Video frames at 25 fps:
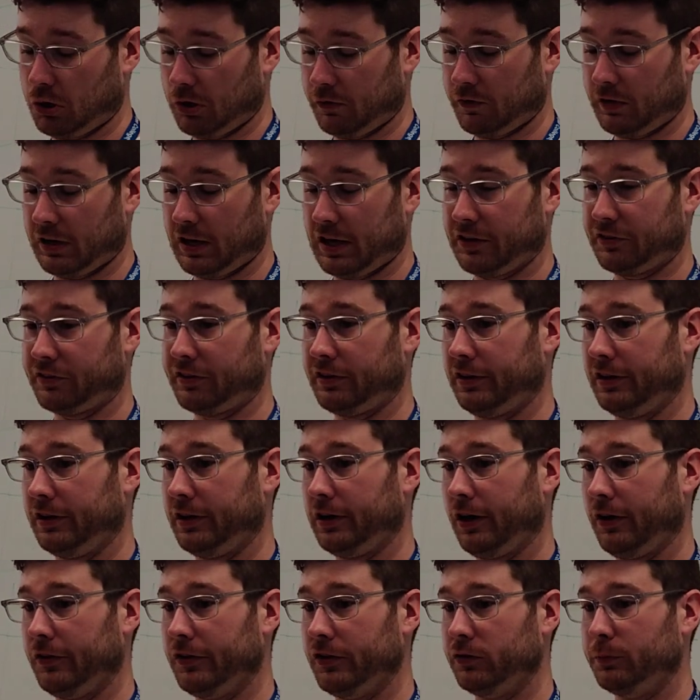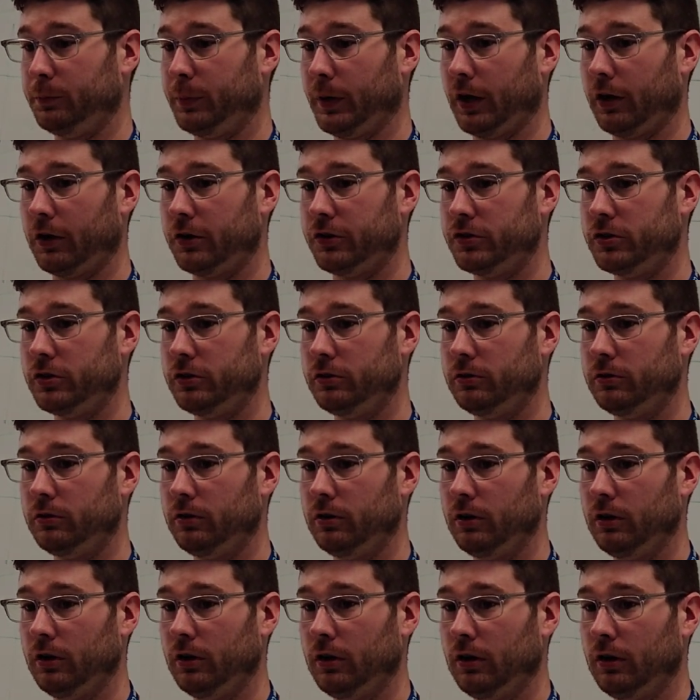or if I accidentally called this button
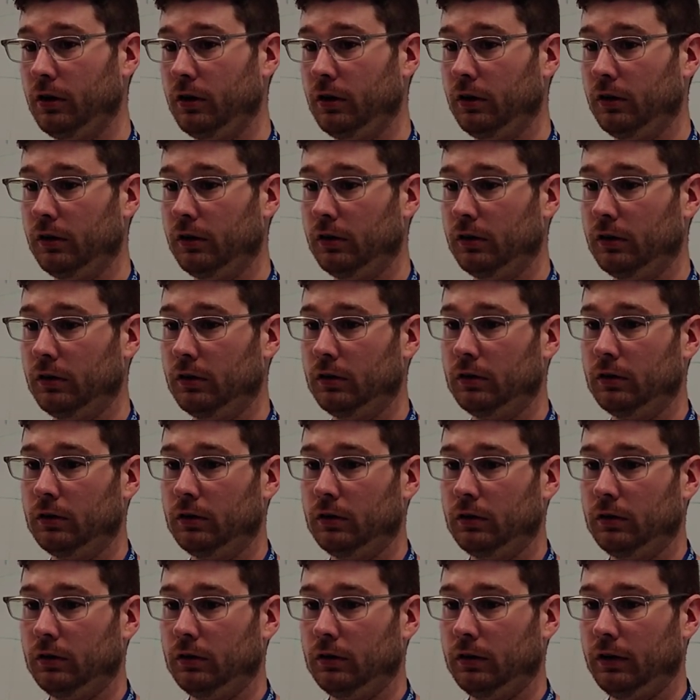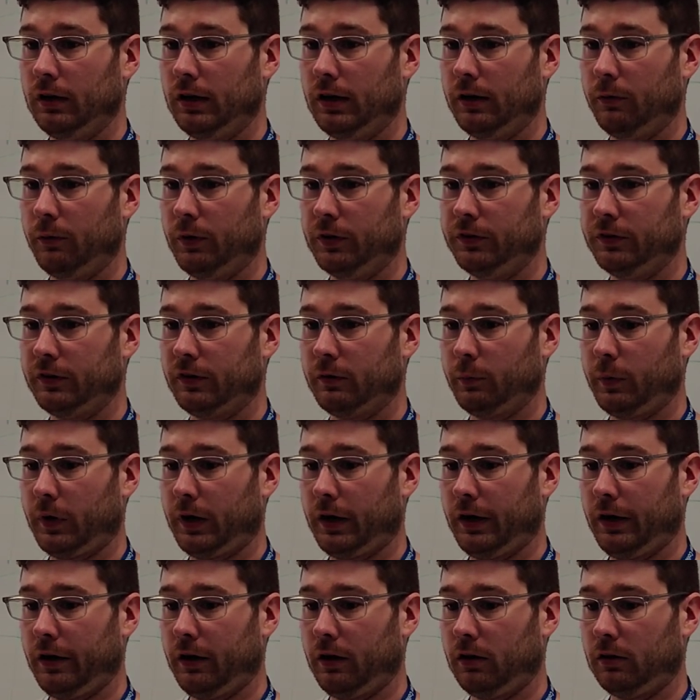2 and I went to
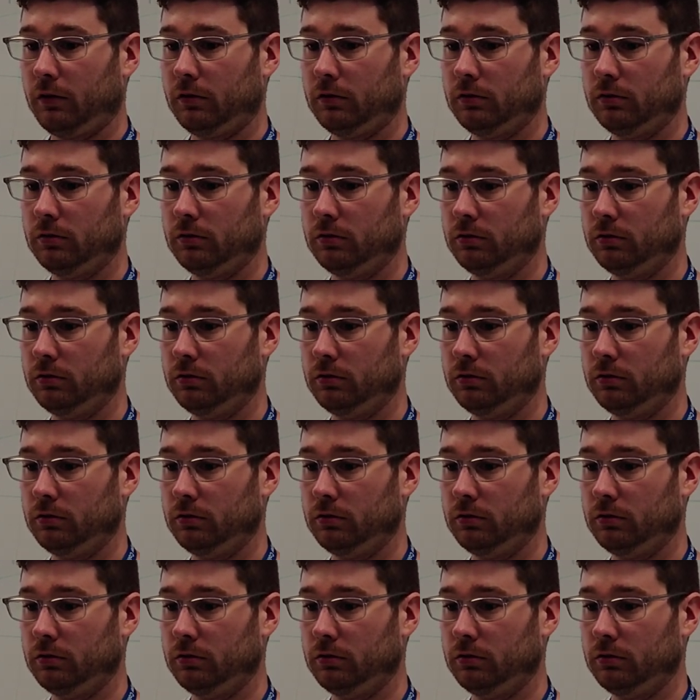compile.